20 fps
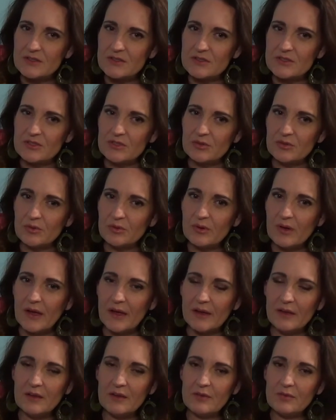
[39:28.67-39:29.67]
to
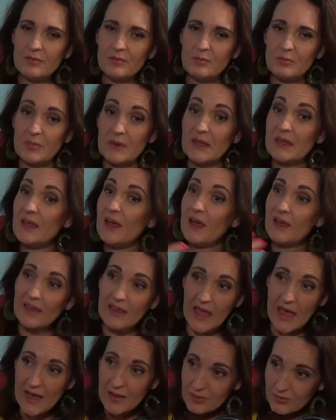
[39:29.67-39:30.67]
kind of be a
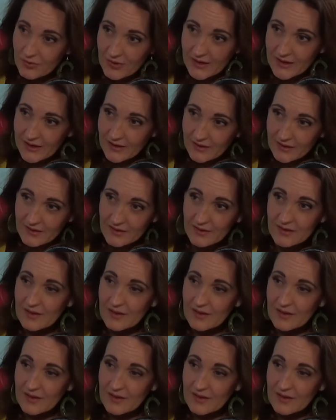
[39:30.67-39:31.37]
gathering